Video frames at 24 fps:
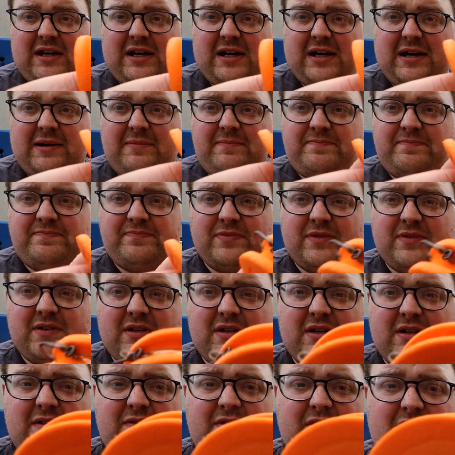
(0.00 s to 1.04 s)

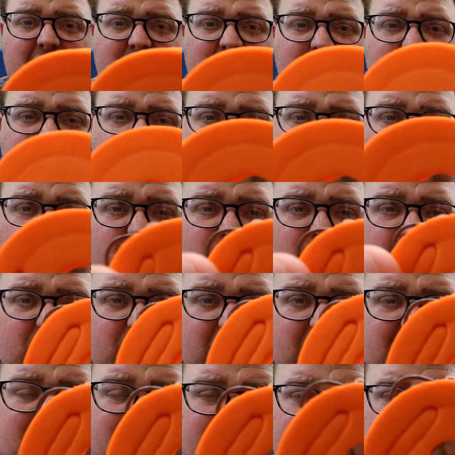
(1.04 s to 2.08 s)
If you like your small
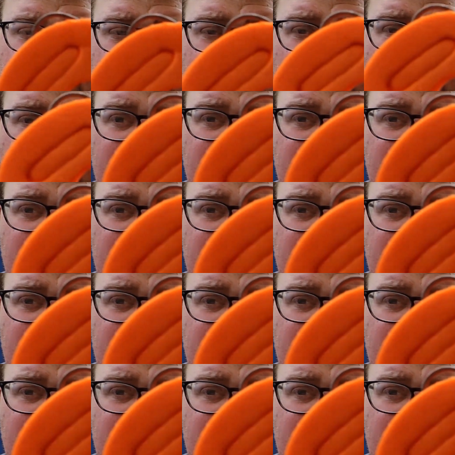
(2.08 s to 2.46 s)
choddies, that's an